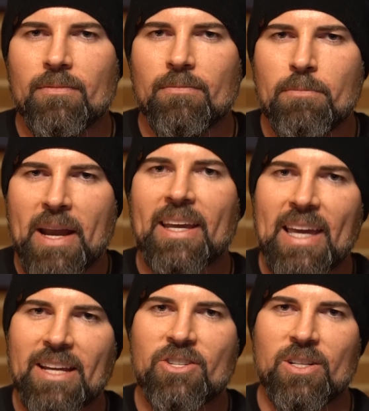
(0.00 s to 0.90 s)

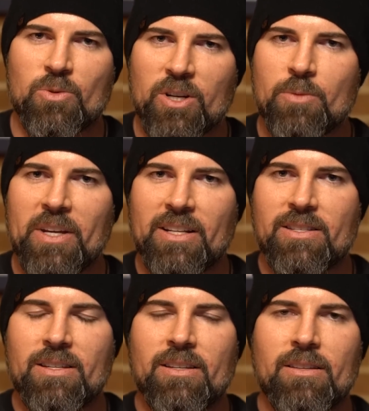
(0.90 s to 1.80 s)
medications, which
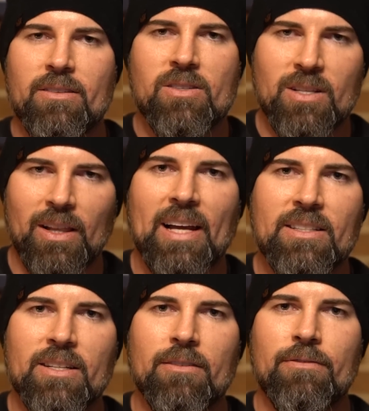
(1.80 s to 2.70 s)
means
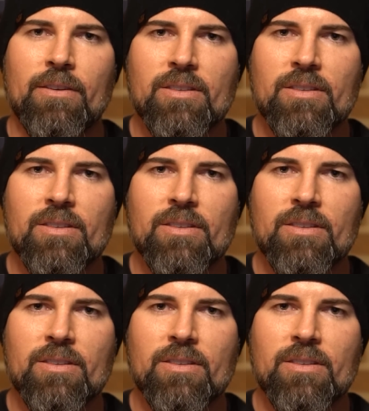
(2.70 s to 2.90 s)
selective